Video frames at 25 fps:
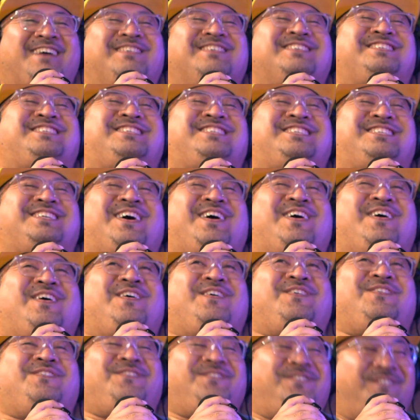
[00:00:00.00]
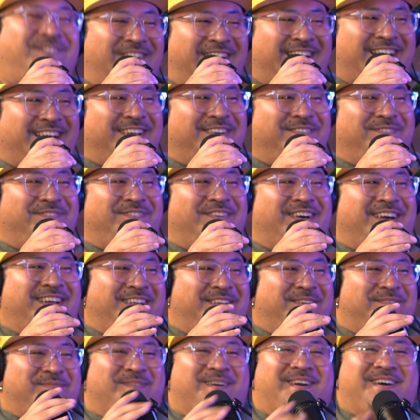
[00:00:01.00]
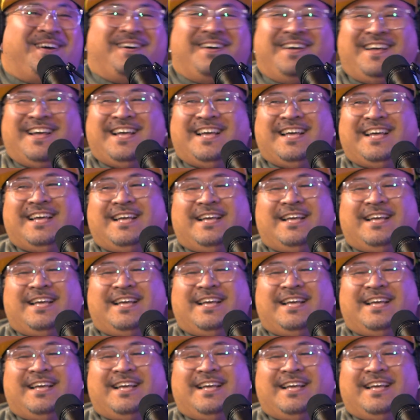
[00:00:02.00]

That was so fucking funny, bro.